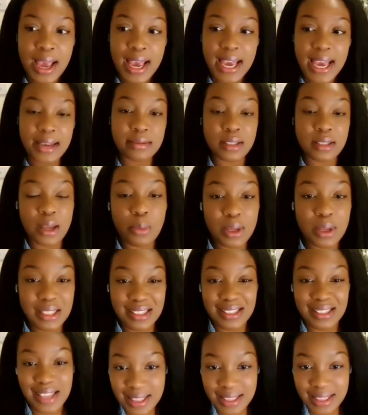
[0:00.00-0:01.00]
If someone
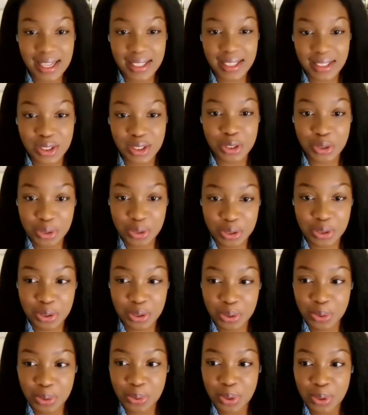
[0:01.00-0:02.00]
said that to
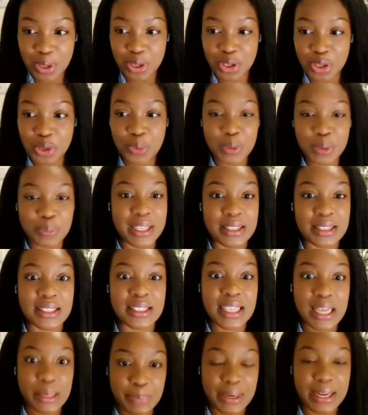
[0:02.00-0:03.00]
you, you would be
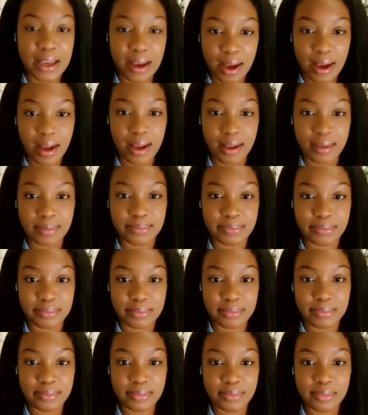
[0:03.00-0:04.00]
deeply hurt.
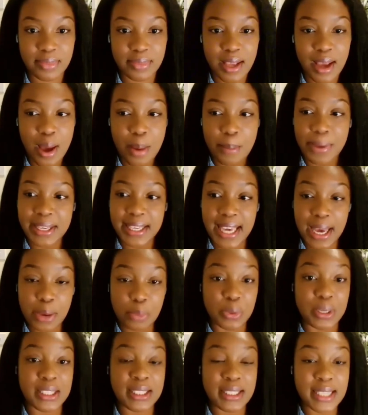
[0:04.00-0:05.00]
But yet
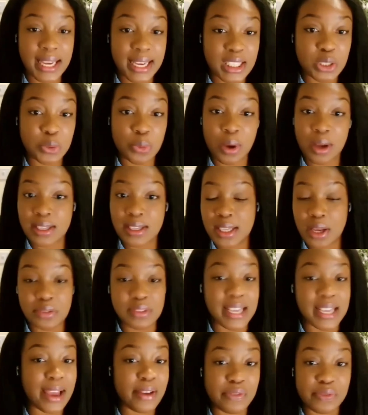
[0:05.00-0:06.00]
we say it to
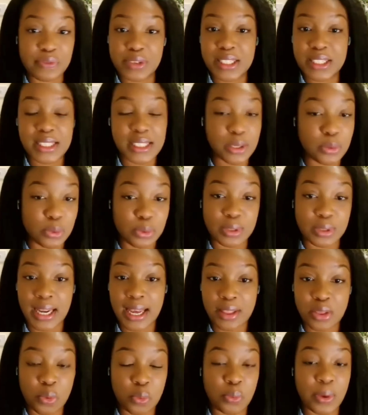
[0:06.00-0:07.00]
ourselves every single
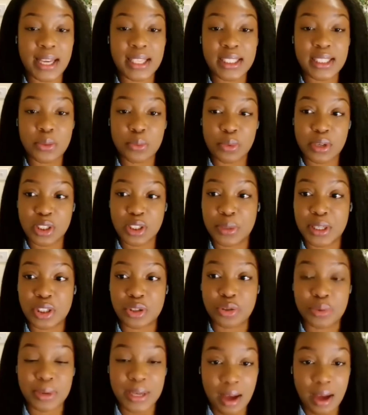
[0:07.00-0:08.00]
day. The ways in which we
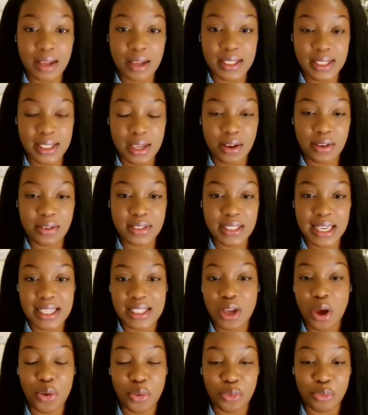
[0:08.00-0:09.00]
treat ourselves is
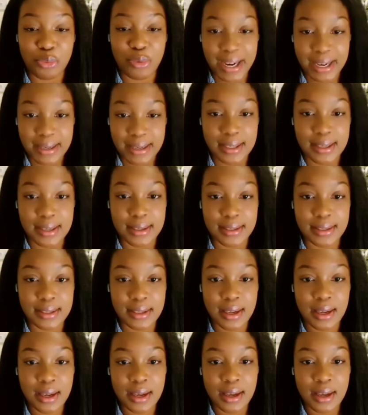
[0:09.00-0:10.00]
horrendous.